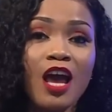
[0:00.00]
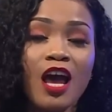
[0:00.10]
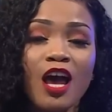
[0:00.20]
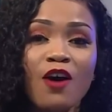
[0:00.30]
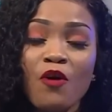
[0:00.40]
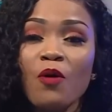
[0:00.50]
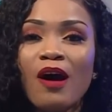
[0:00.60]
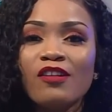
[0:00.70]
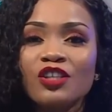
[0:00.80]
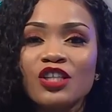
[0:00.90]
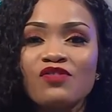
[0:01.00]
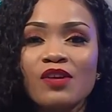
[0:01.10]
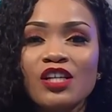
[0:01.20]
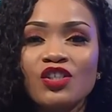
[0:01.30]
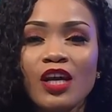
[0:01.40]
For a while now, she has
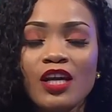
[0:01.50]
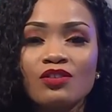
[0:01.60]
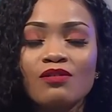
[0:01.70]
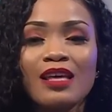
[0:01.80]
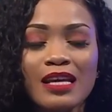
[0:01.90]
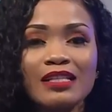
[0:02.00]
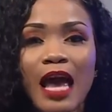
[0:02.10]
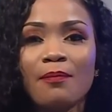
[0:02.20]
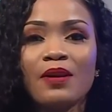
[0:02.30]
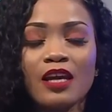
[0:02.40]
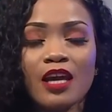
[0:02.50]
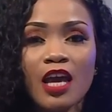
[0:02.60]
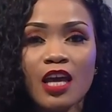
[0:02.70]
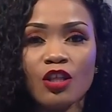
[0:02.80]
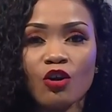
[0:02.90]
really changed things happening
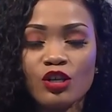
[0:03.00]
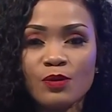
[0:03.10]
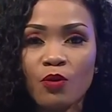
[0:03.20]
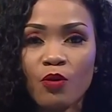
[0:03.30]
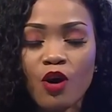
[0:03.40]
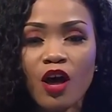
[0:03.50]
in the gospel